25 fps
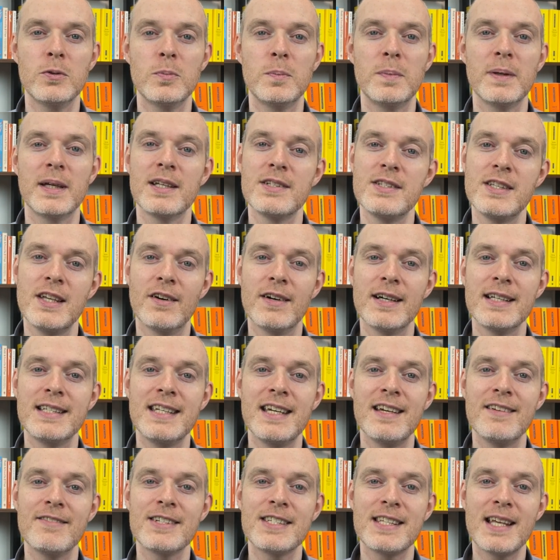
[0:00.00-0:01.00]
because the
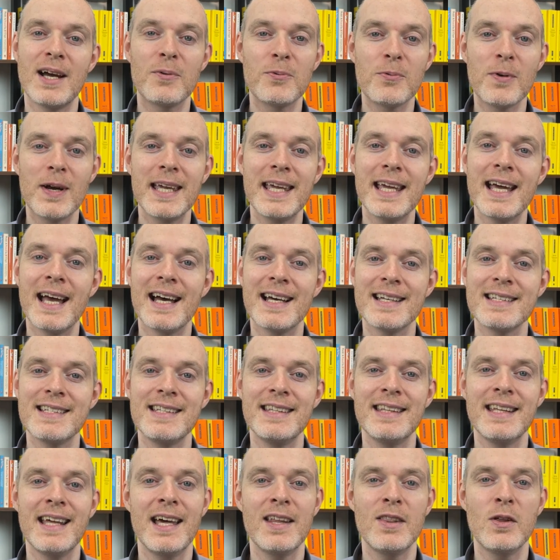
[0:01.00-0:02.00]
idea is that rate has in
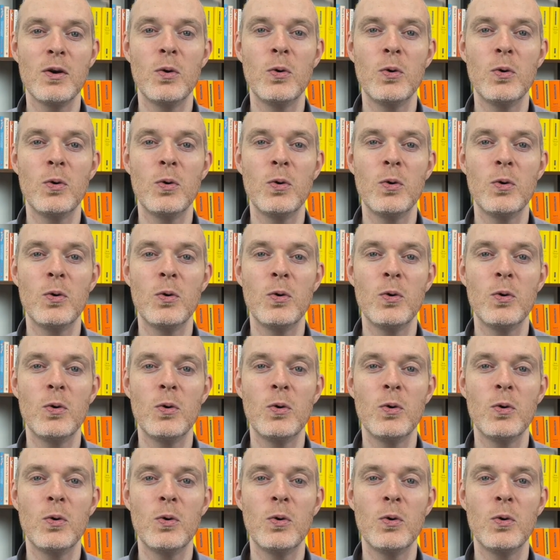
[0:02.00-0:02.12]
there that